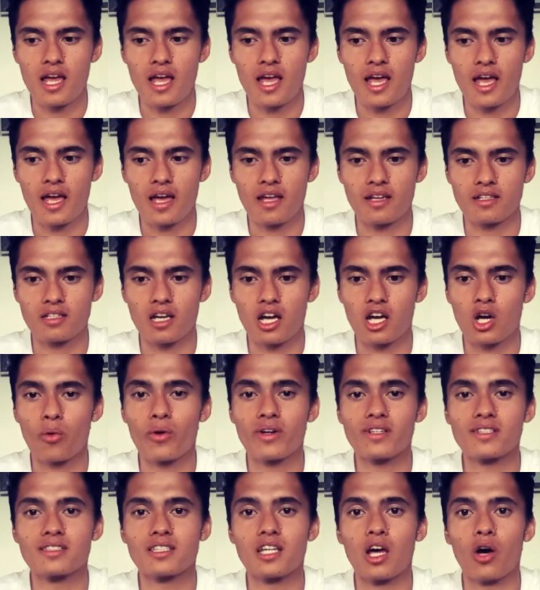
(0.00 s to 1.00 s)
And I
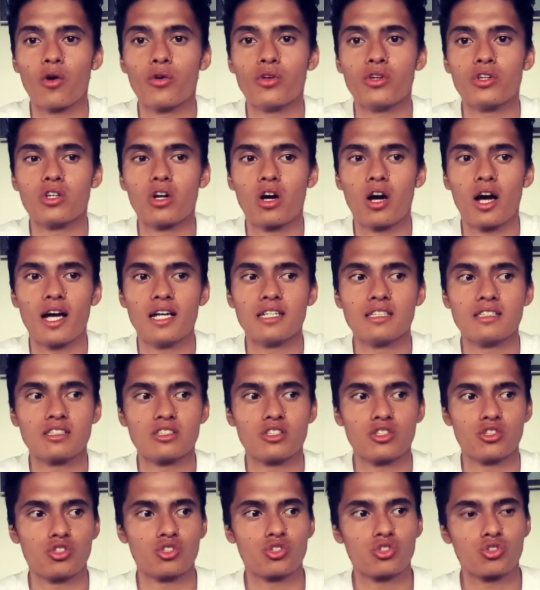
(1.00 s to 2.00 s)
always tell you guys
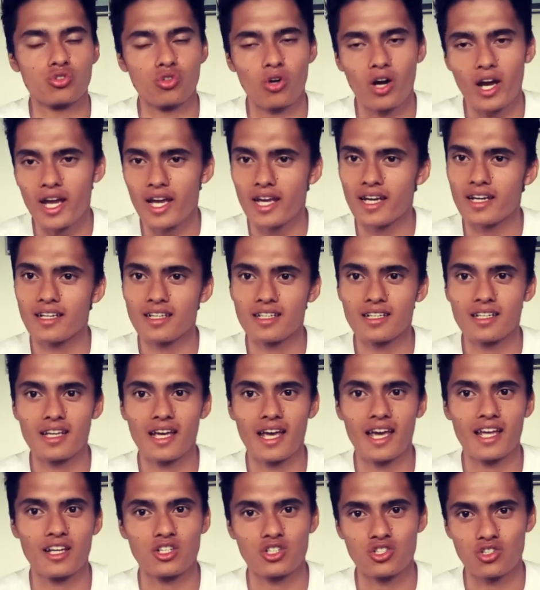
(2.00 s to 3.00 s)
to train
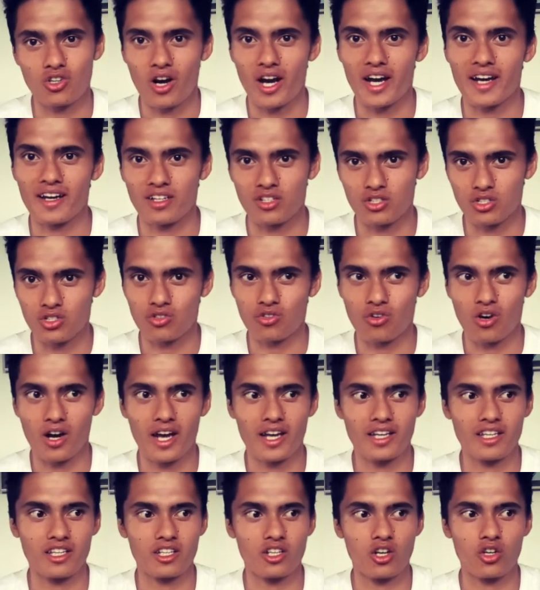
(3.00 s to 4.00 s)
and train and
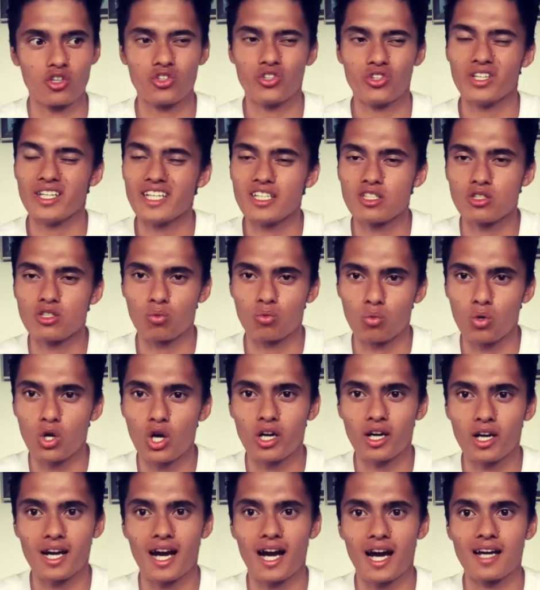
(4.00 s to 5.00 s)
train. You know, you need to
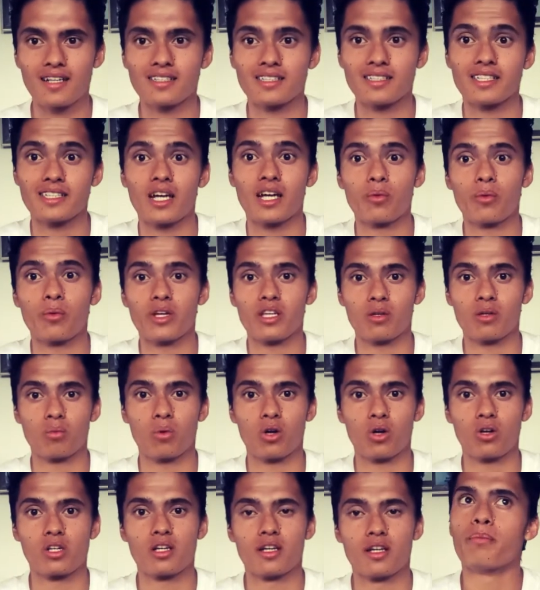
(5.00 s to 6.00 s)
work hard to get where you
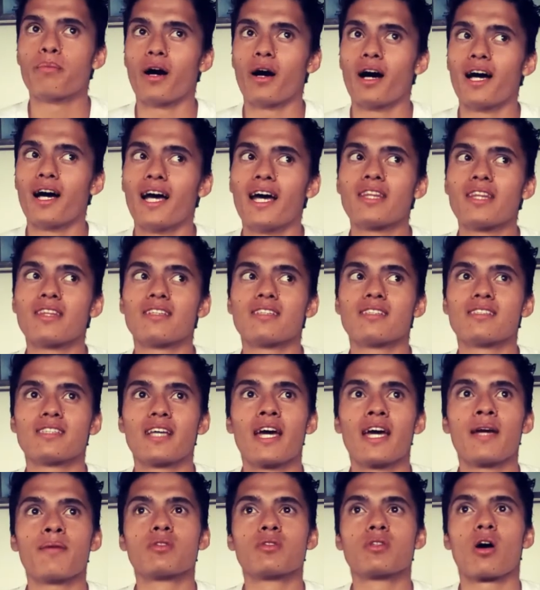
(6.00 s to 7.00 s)
want. But at the
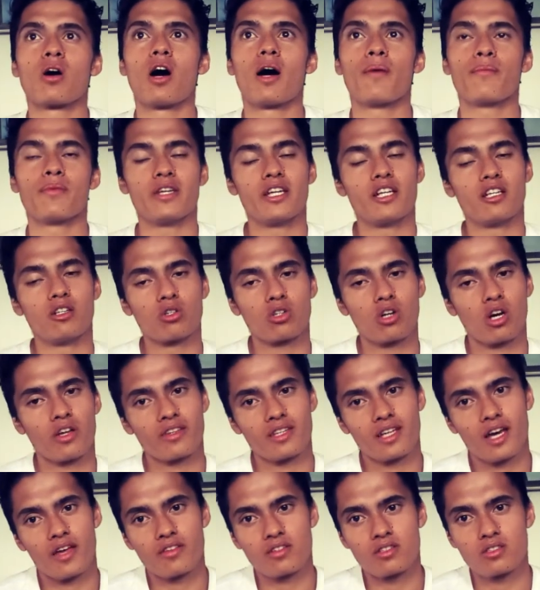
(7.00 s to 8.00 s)
same time, you need to look at the
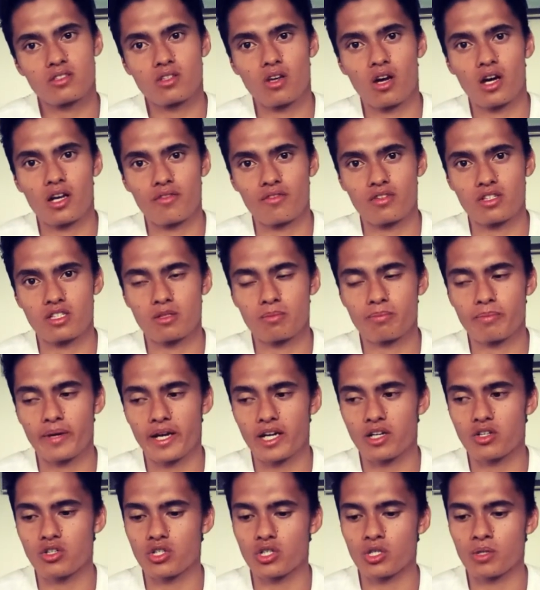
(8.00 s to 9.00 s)
other side of the
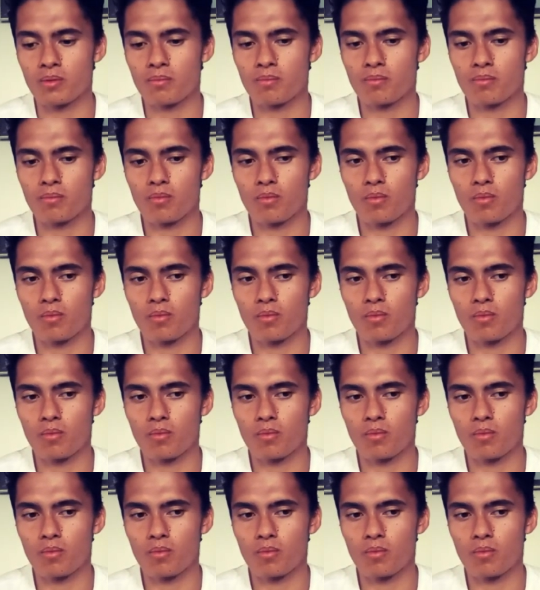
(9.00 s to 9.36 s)
spectrum